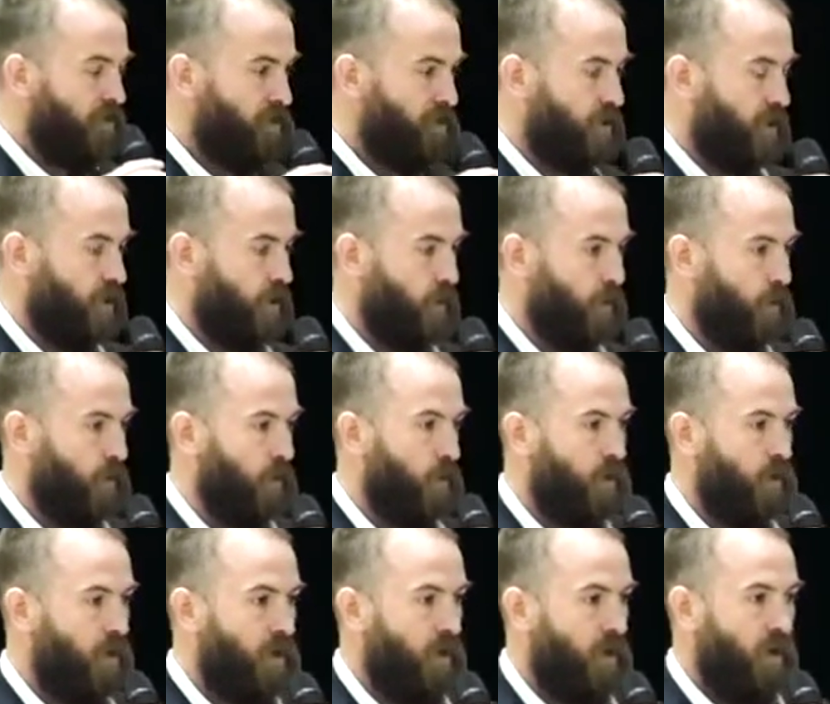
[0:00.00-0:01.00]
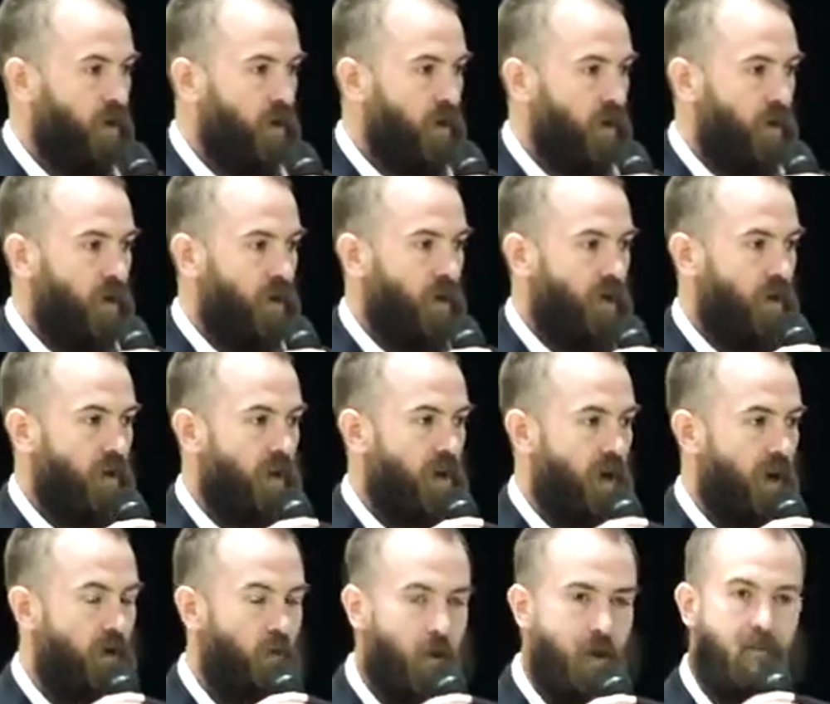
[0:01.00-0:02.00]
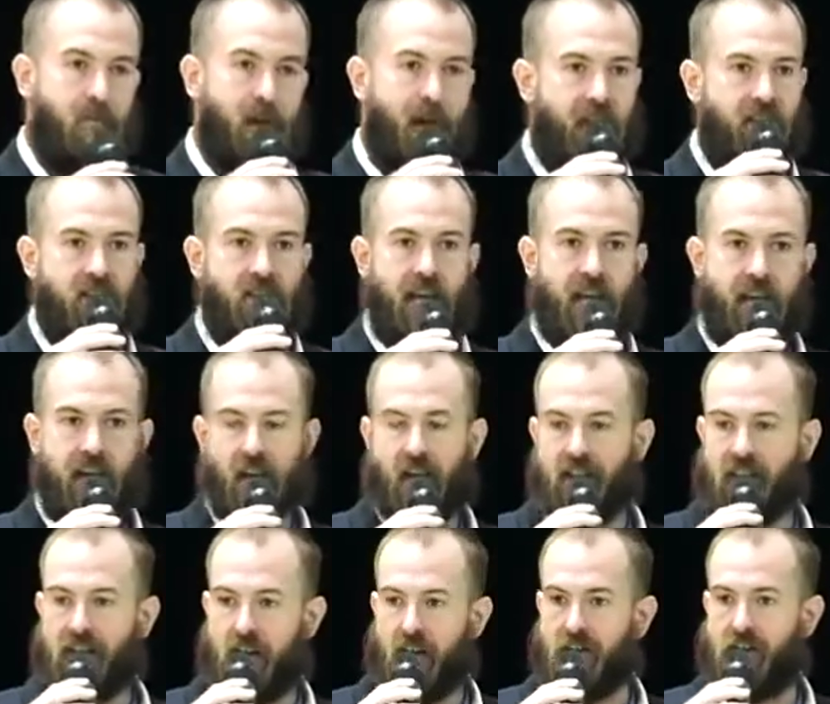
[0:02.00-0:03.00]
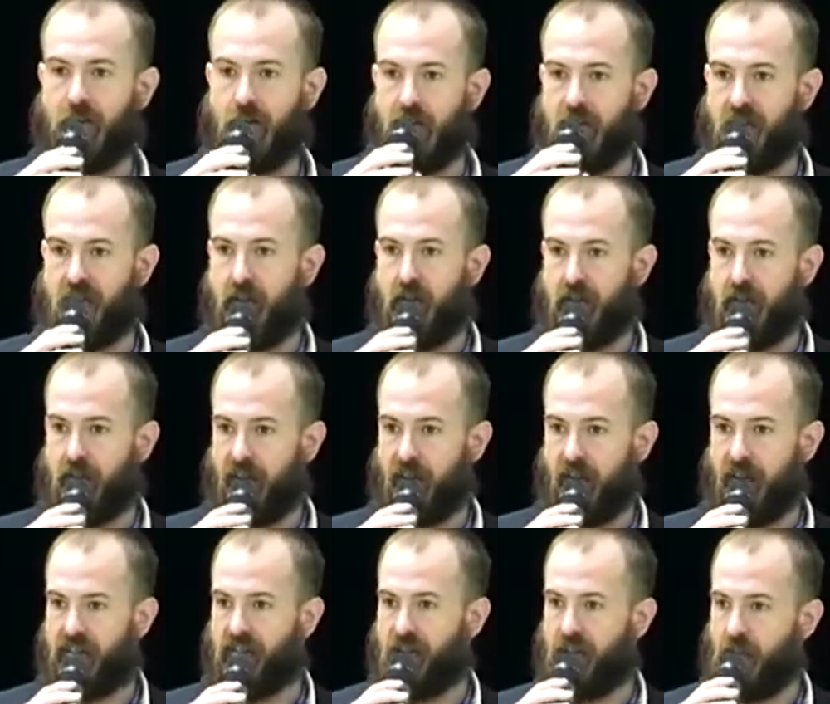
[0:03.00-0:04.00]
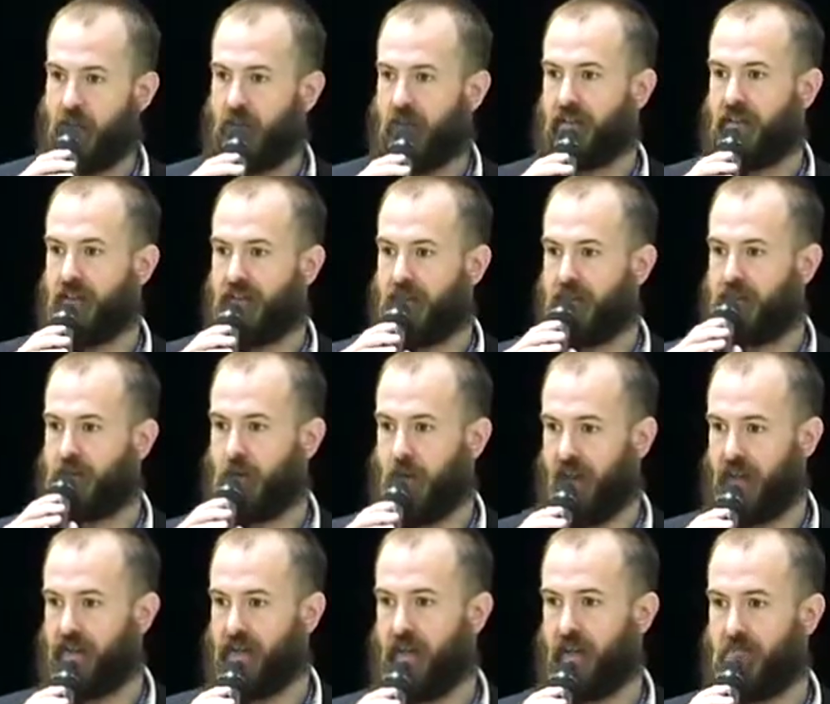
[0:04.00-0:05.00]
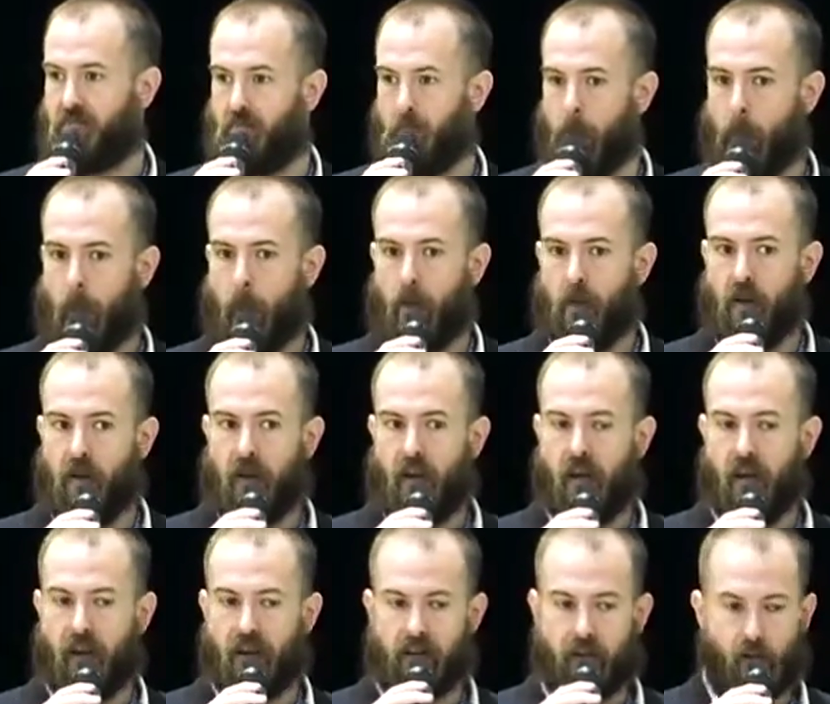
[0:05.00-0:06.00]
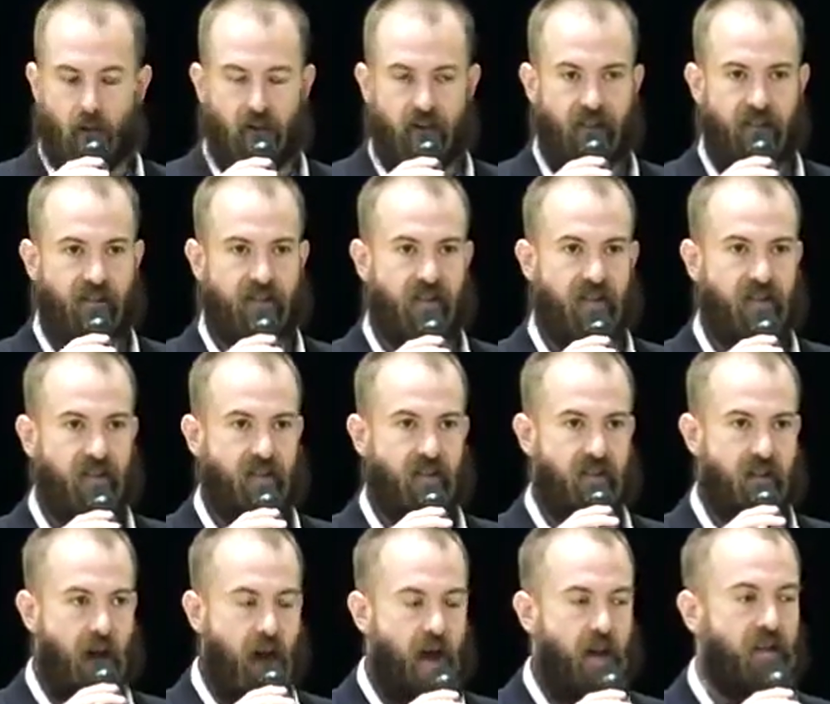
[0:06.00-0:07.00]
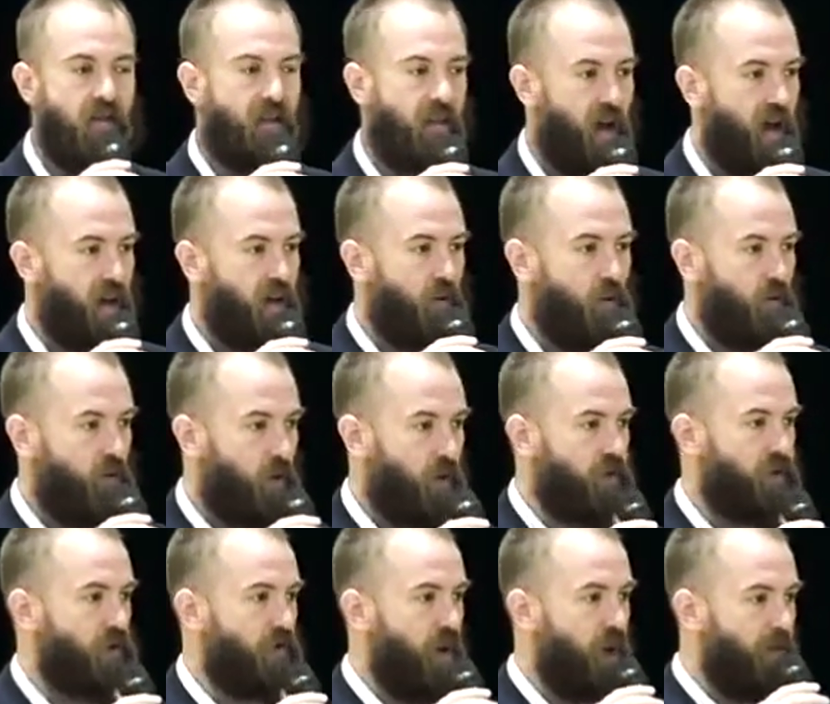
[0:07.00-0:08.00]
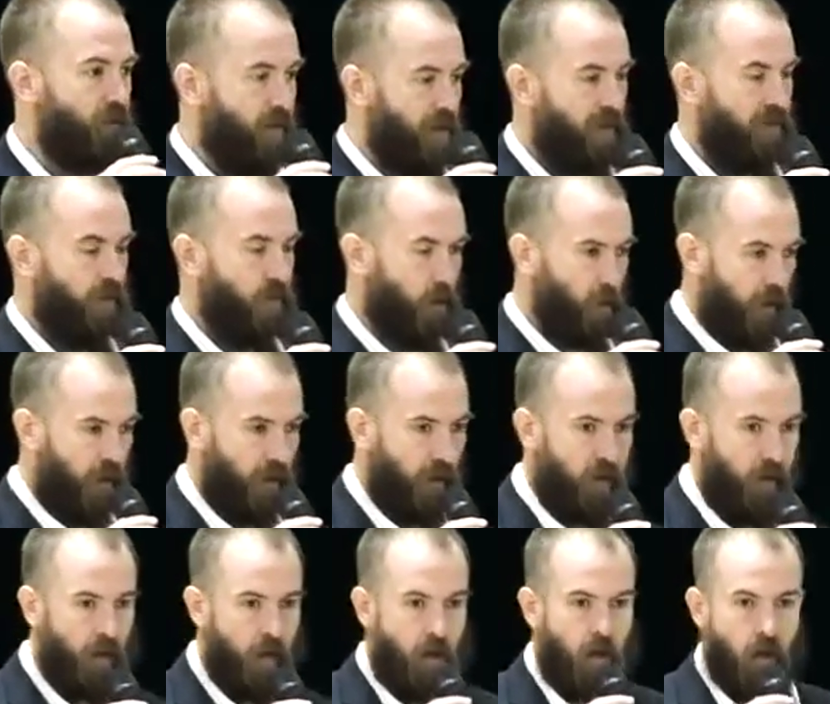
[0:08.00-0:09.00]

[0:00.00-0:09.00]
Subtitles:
So I went back to that guy, John Souza, and I said, look, this is crazy. And I know that this is not in line with what you had been doing,